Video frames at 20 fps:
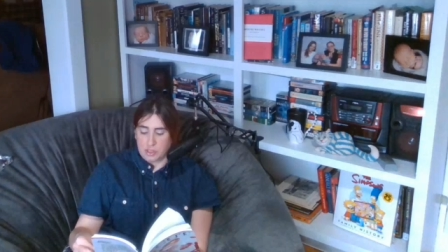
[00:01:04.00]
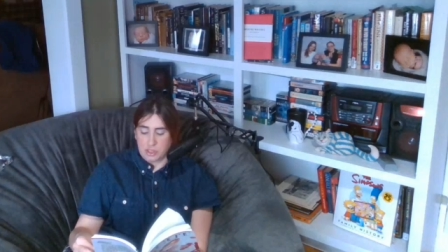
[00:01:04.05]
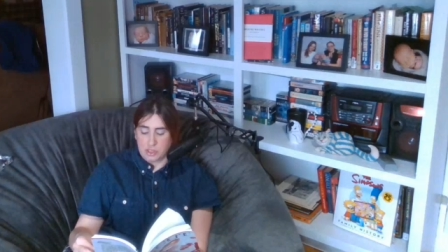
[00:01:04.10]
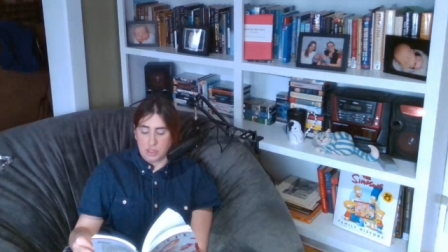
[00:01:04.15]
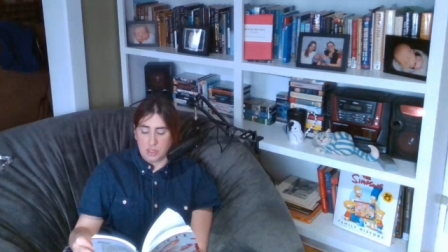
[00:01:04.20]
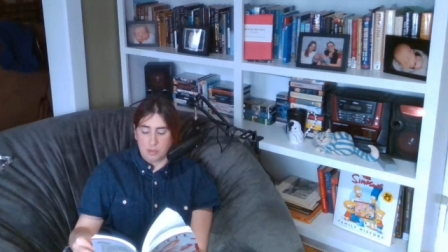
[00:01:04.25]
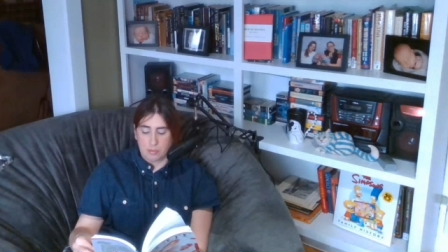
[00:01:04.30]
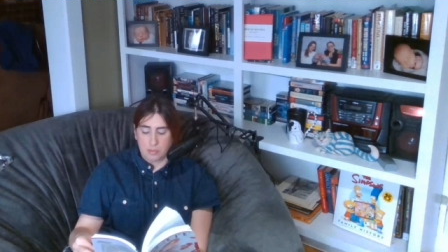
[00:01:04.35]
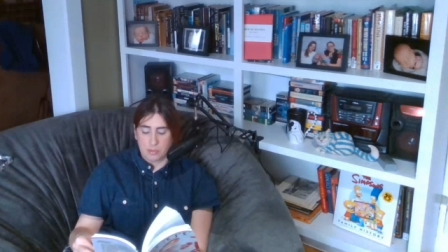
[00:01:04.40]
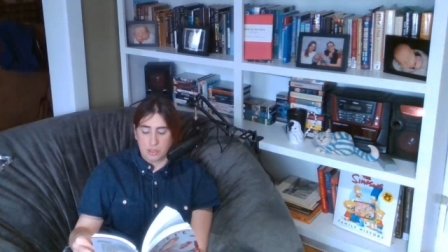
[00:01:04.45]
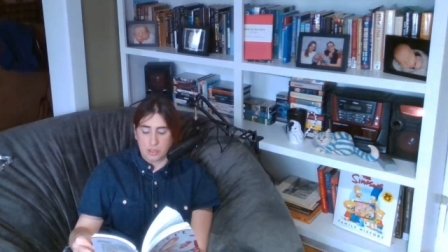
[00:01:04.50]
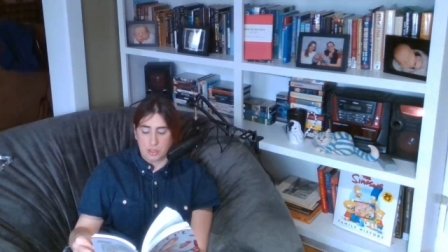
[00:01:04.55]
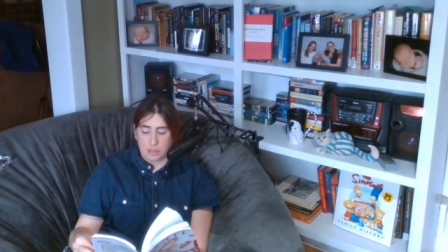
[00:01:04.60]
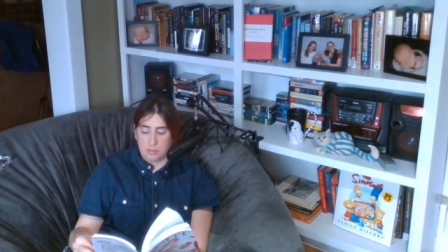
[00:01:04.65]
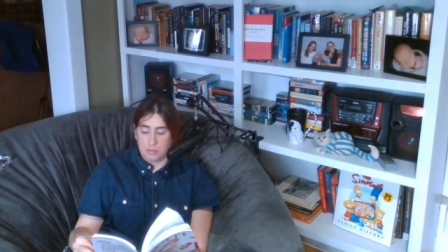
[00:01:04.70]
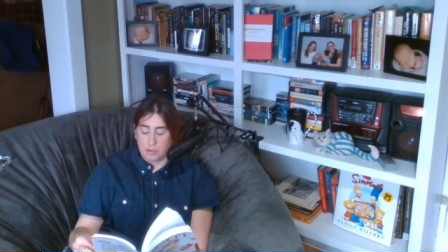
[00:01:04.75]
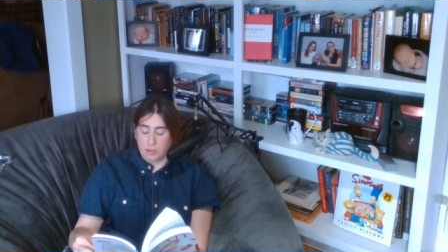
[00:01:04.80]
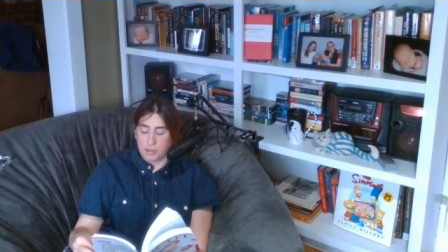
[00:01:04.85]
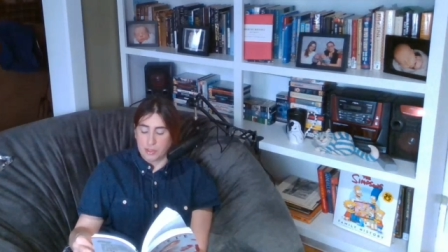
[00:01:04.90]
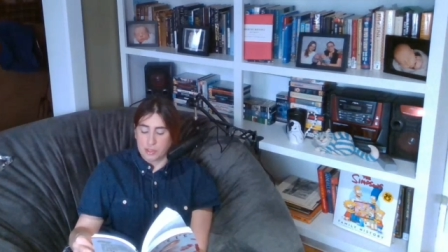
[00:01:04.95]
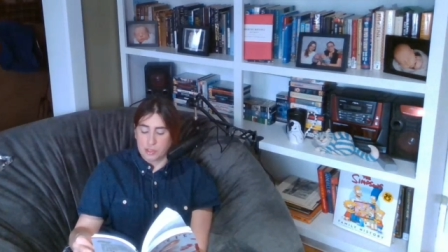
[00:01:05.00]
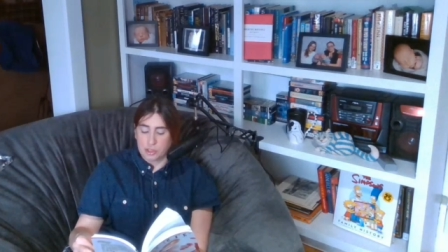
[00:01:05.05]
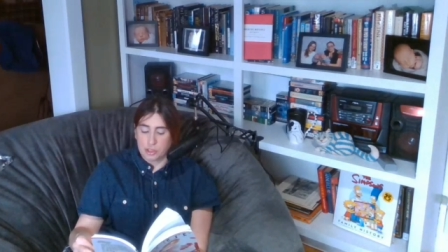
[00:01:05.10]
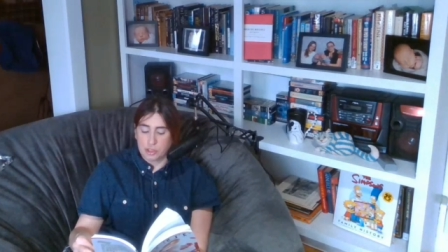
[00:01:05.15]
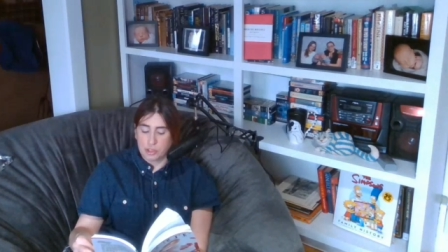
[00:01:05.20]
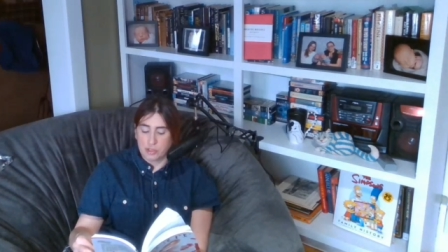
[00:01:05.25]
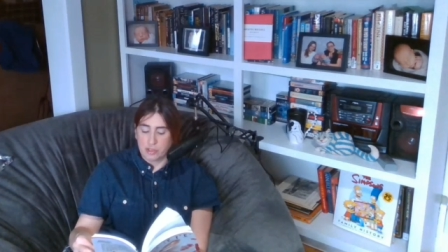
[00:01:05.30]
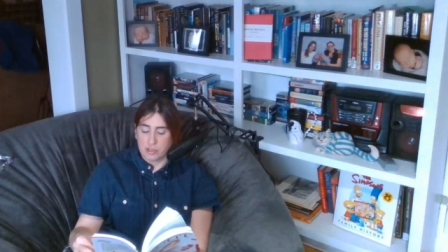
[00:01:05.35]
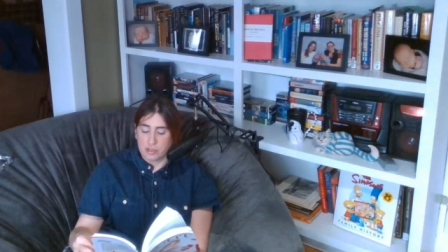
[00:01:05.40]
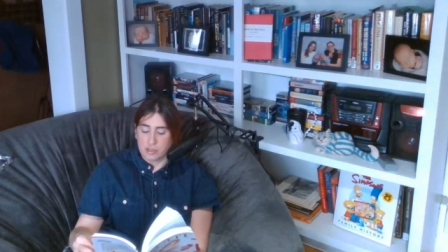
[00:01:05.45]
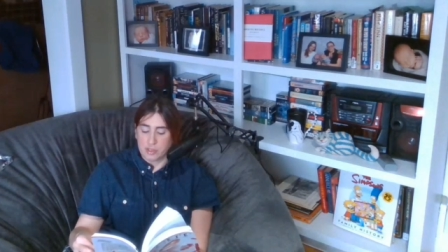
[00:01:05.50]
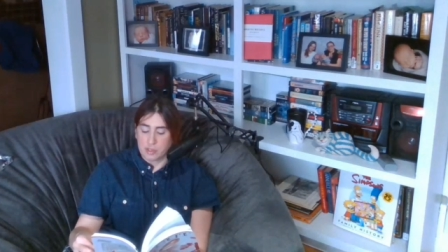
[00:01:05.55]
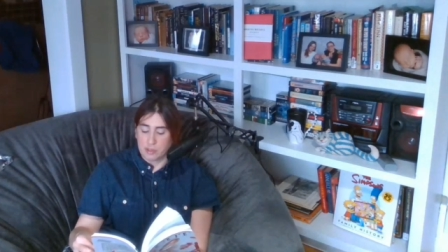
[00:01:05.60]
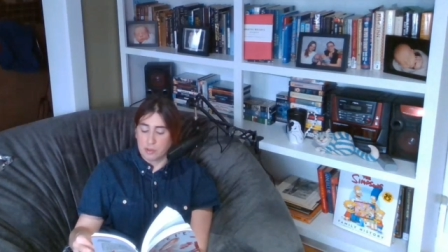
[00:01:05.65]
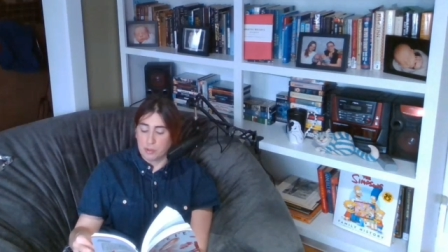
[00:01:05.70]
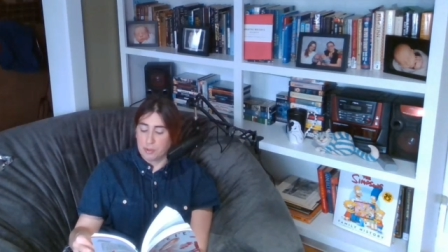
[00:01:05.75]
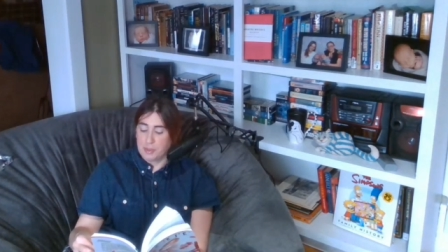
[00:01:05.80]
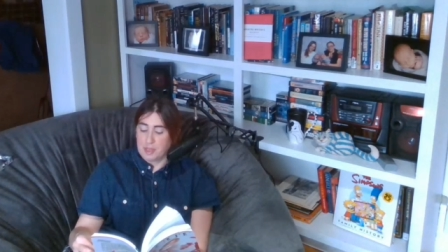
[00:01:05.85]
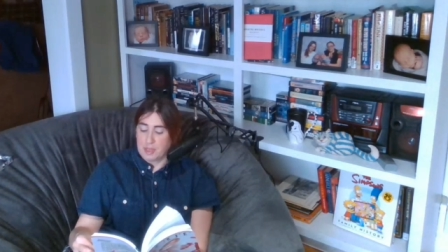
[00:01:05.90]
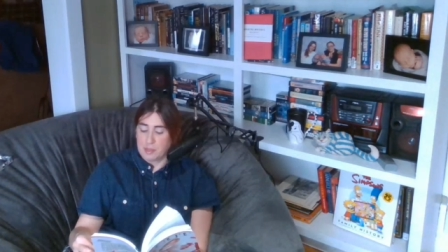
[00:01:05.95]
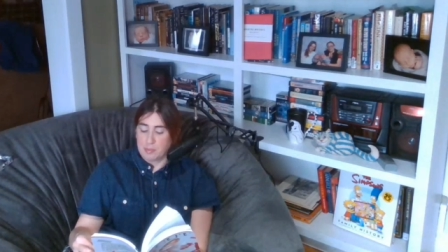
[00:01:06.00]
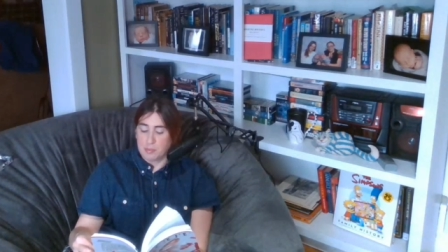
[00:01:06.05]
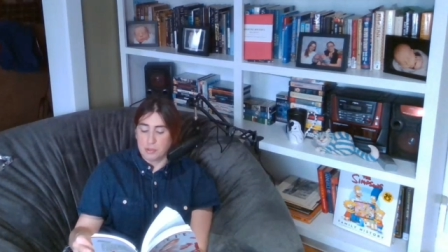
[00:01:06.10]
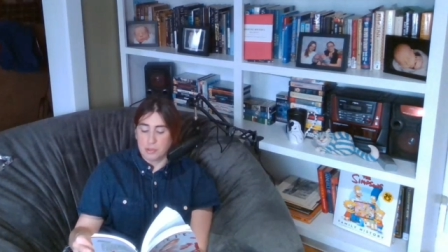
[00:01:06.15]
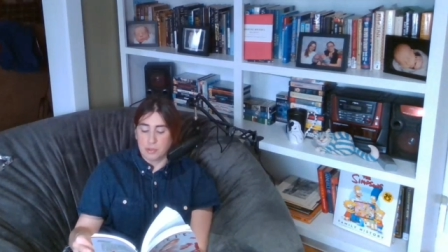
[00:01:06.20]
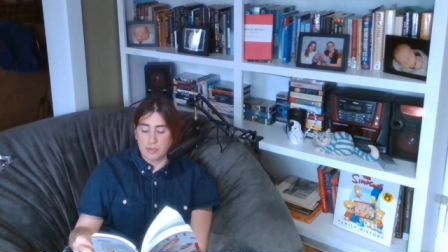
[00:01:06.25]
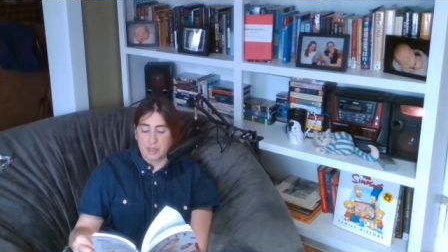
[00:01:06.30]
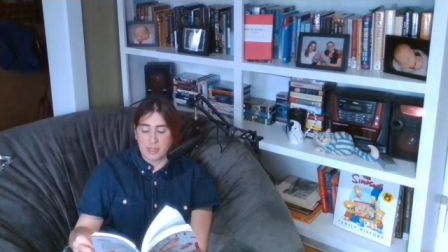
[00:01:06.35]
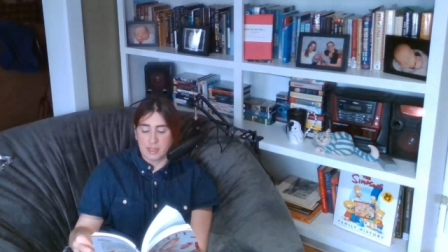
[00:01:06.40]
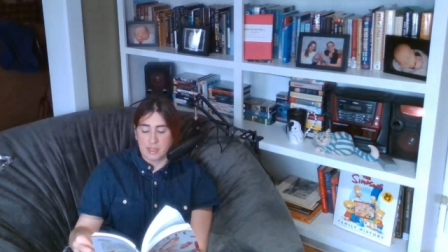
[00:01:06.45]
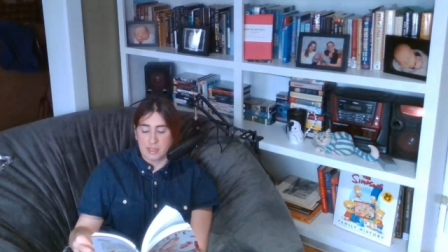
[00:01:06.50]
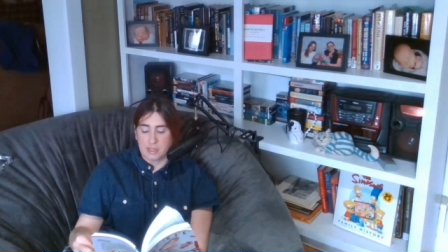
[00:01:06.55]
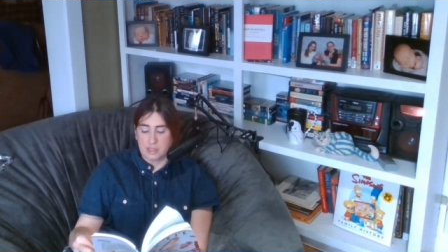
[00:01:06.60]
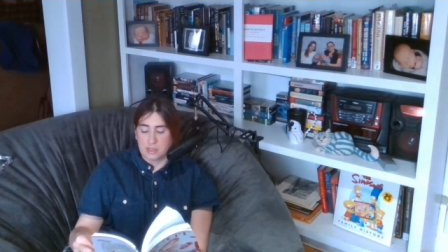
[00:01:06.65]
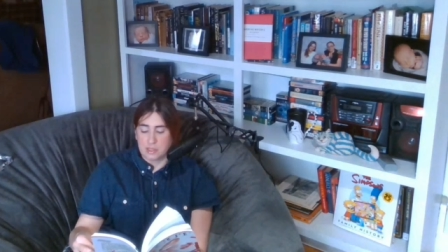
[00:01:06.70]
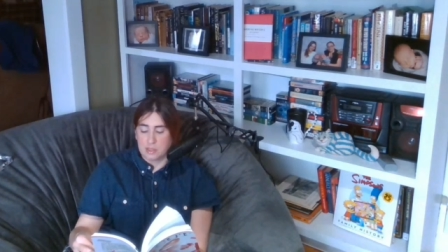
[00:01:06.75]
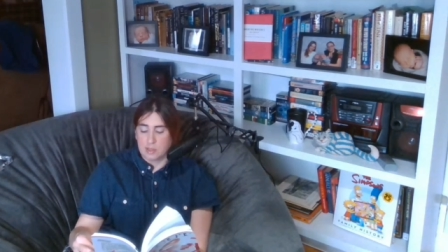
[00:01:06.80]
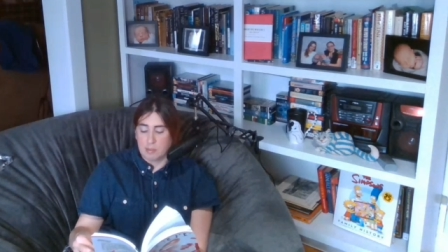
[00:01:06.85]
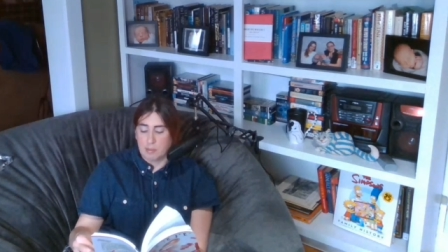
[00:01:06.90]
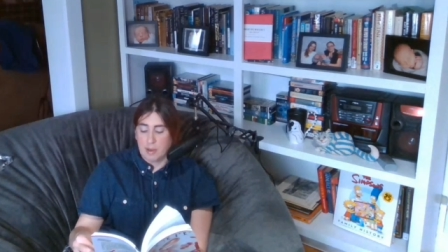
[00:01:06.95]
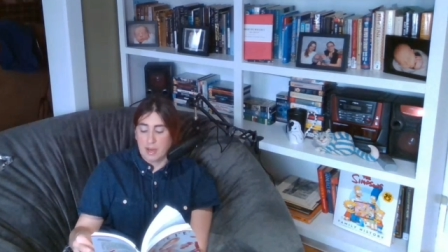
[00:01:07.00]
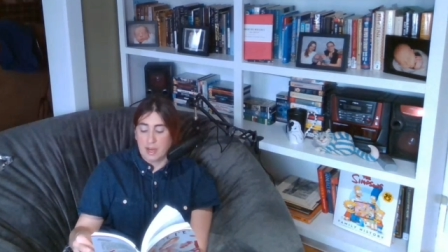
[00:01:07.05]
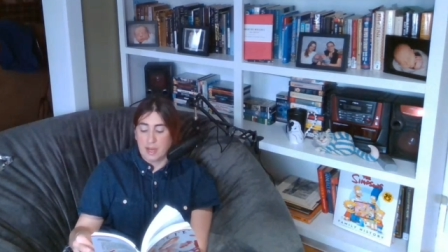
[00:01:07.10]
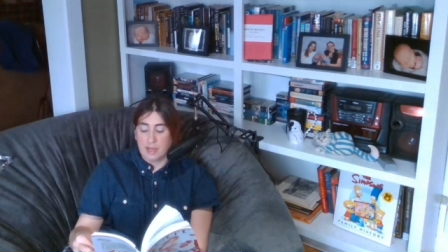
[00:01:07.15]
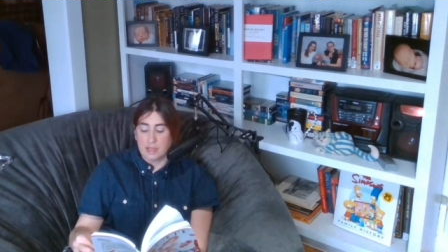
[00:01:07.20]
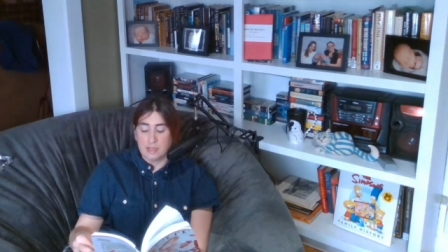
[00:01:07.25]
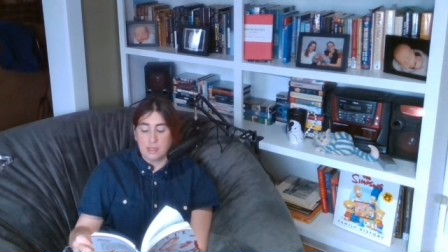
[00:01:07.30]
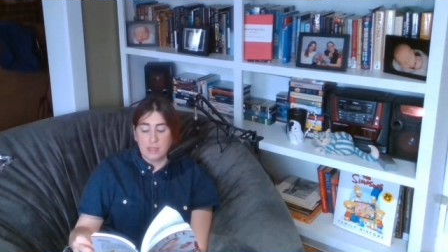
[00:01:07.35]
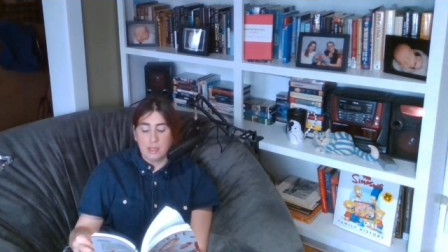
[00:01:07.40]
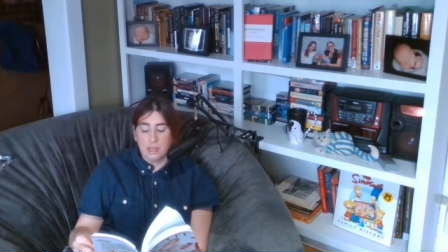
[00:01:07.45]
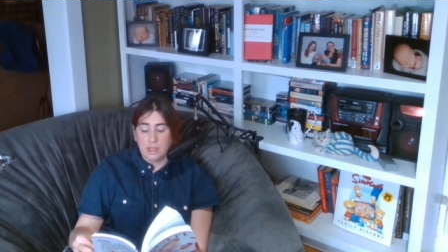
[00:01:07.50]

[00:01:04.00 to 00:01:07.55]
saw Brigid pouring sugar and cream directly into the pot